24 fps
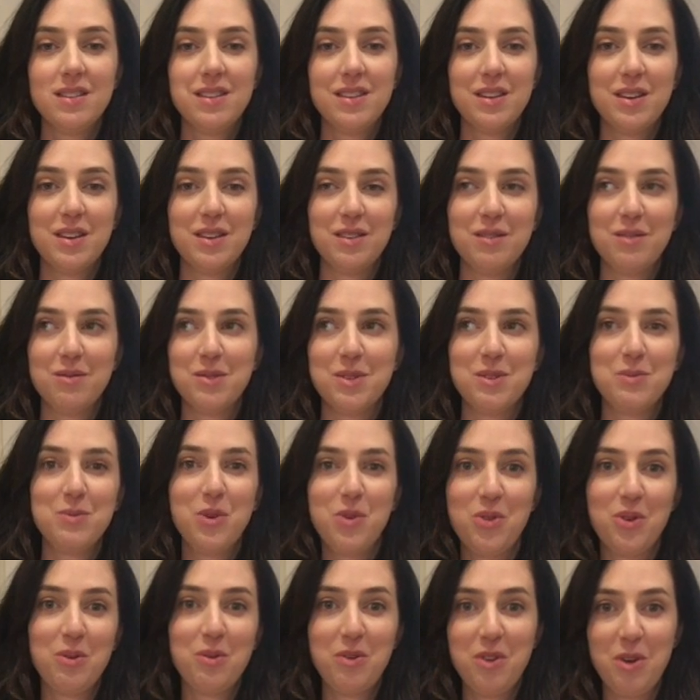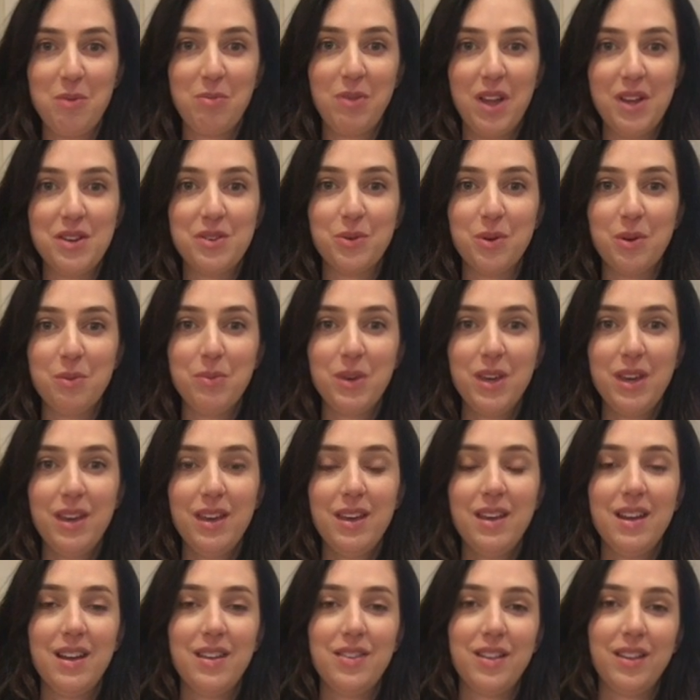the smoother your blend will be
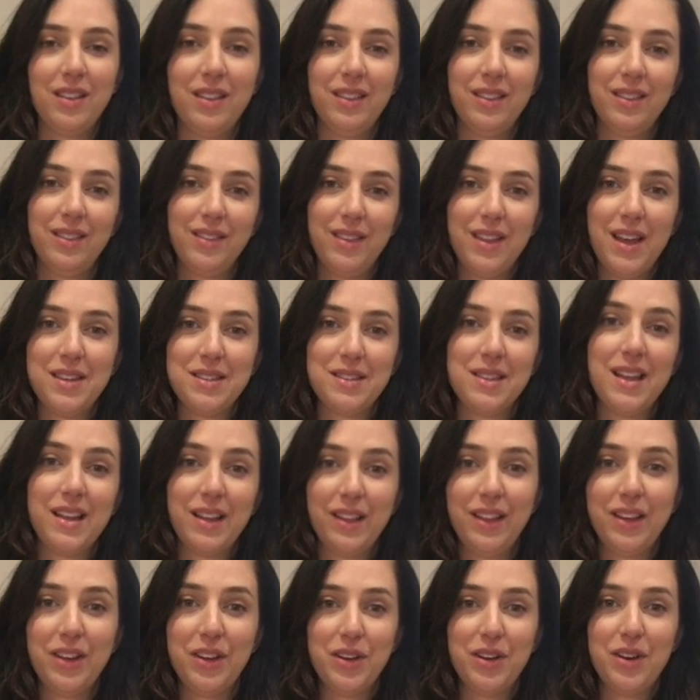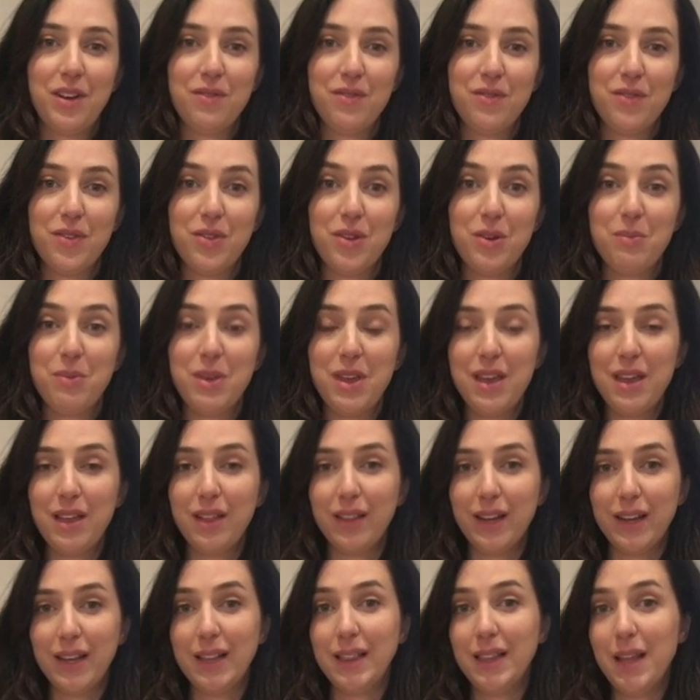and the less likelihood of there being
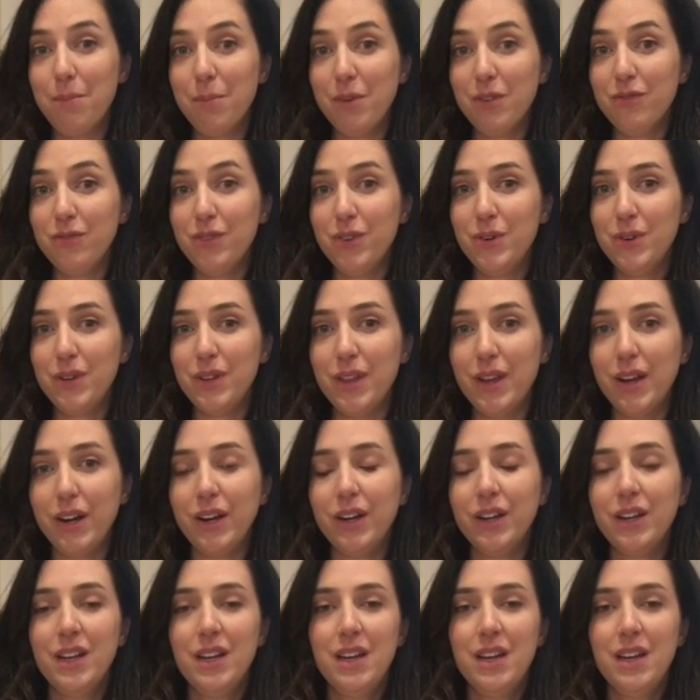like a lump of food in there.